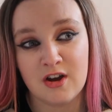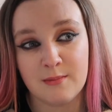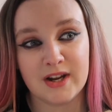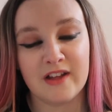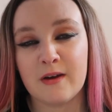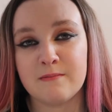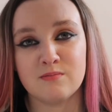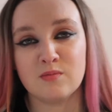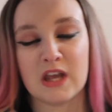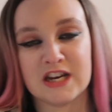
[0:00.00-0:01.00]
but now they're
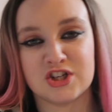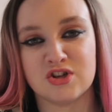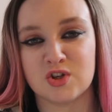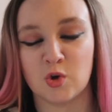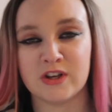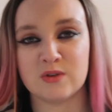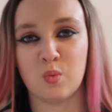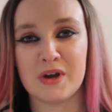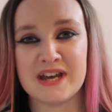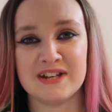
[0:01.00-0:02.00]
introducing all these
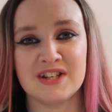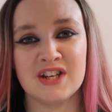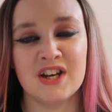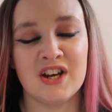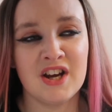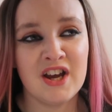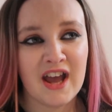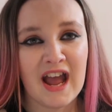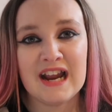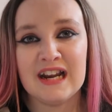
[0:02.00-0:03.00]
weird
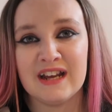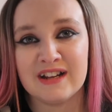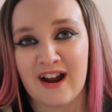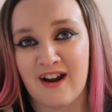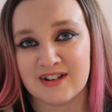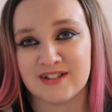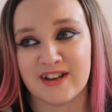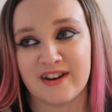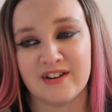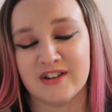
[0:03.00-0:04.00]
alien characters
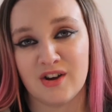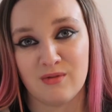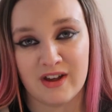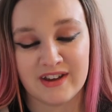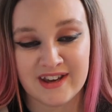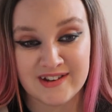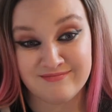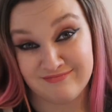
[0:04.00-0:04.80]
again, and I don't like it.